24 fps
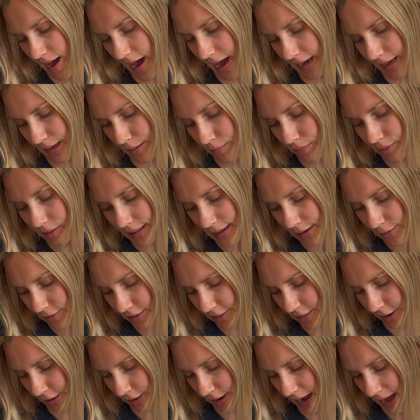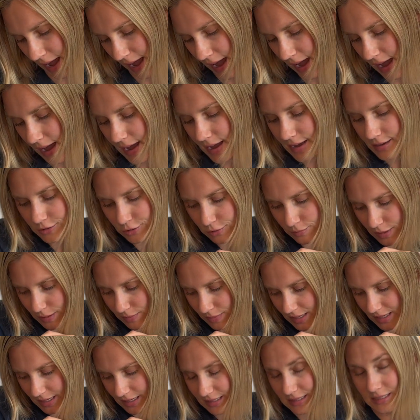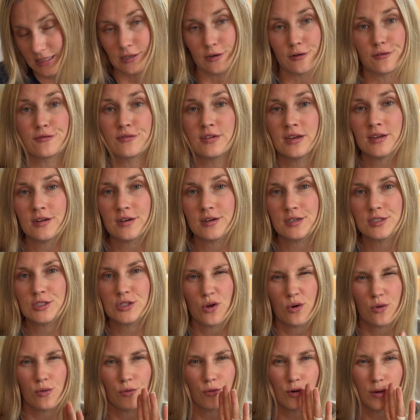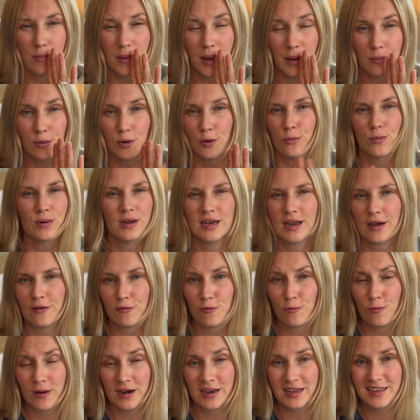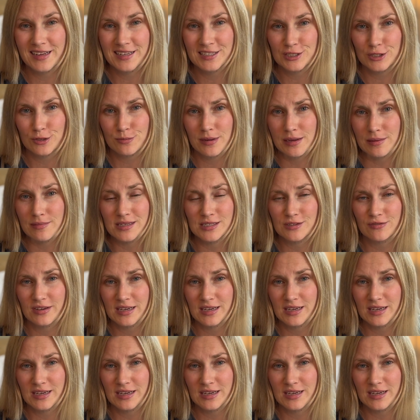I can play with their hand or maybe kiss their fingers. Remember, we never want to kiss your baby's